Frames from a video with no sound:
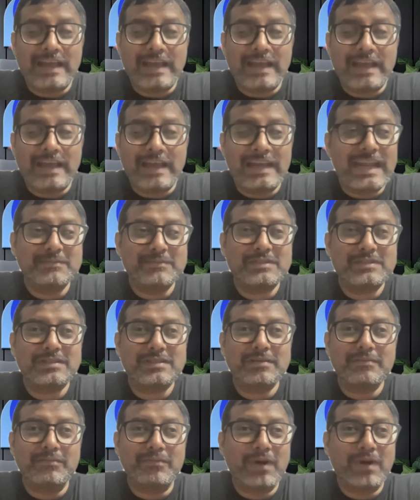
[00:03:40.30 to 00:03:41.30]
finance
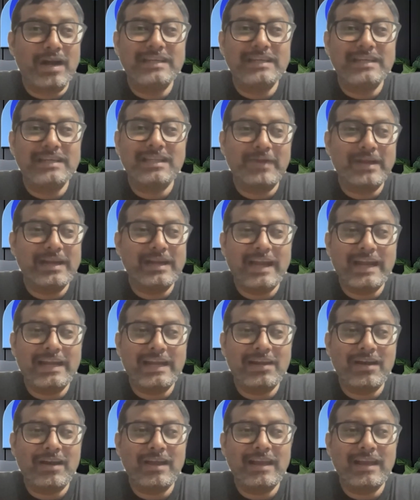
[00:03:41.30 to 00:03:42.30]
teams burn the
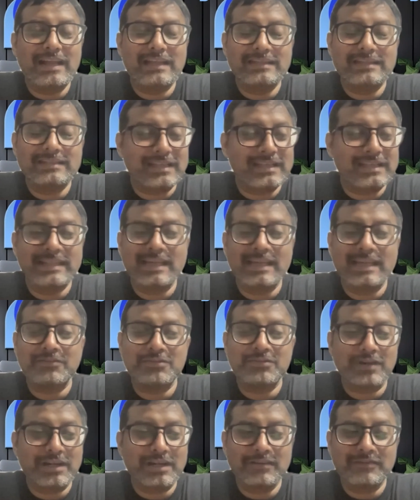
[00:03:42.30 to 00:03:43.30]
midnight oil and
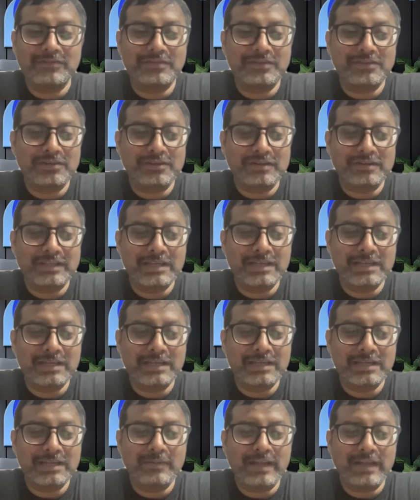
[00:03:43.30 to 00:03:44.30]
still they have to kind of
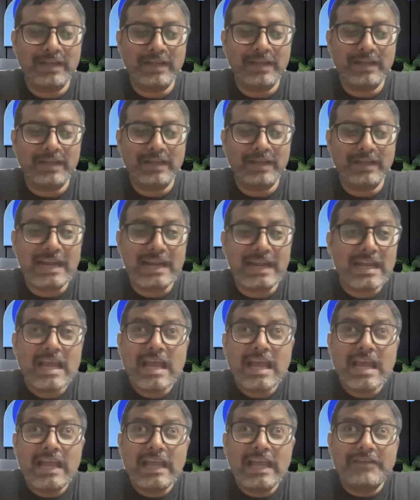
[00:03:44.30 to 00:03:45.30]
keep grinding,
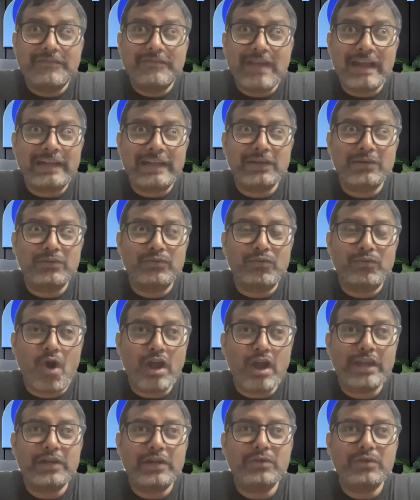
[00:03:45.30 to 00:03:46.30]
right? In fact,
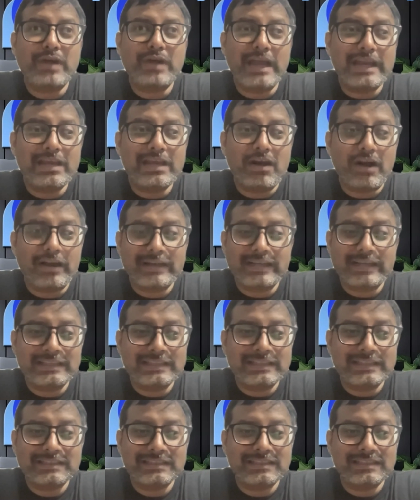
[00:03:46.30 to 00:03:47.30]
you walk into any
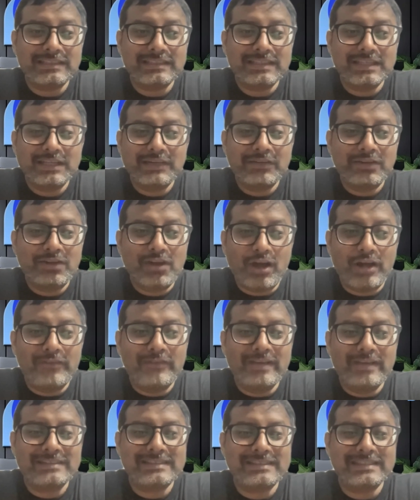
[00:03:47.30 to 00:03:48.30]
organization,
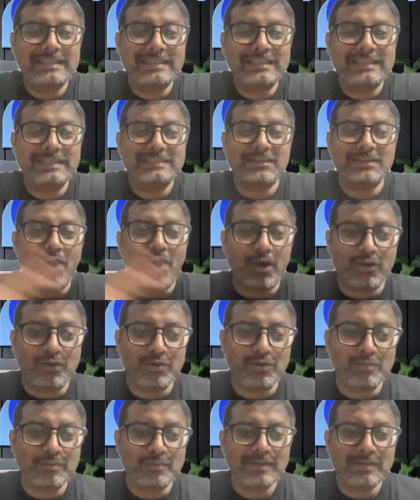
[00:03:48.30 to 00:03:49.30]
you will always see there's a
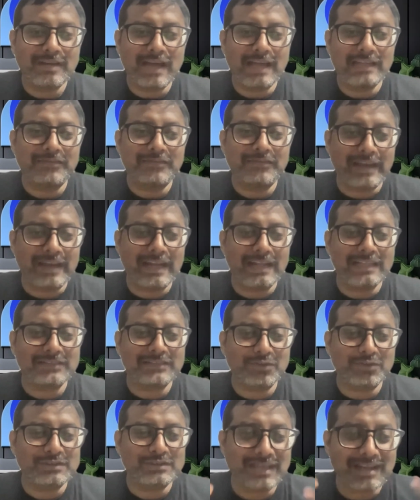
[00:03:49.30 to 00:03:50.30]
war room and the
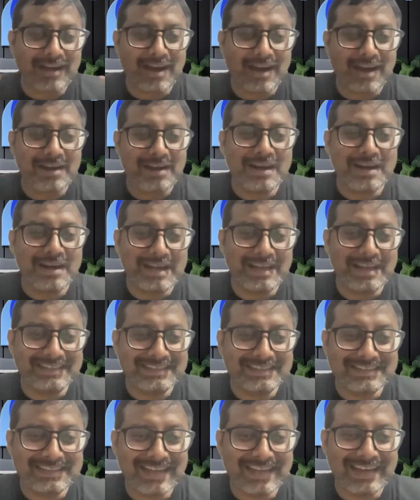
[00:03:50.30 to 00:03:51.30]
finance folks are huddled
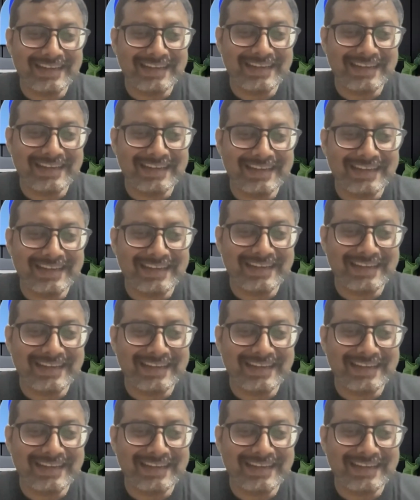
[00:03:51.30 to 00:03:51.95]
in, right?